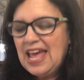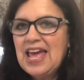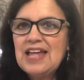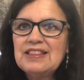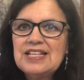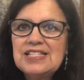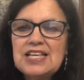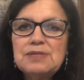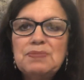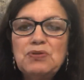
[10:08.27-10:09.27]
And this
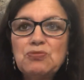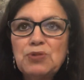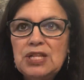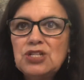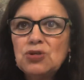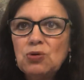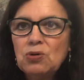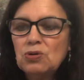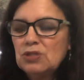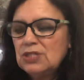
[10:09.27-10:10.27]
has been
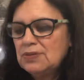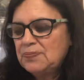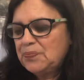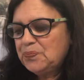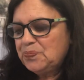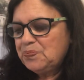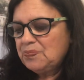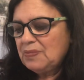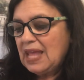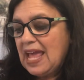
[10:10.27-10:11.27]
retold
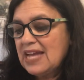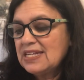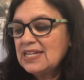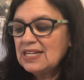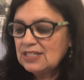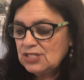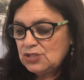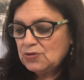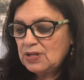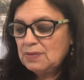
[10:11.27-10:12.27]
and
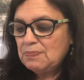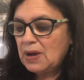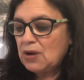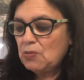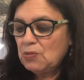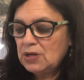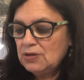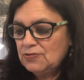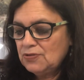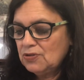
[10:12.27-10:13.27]
illustrated by a
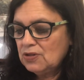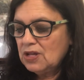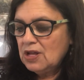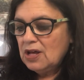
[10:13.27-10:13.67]
wonderful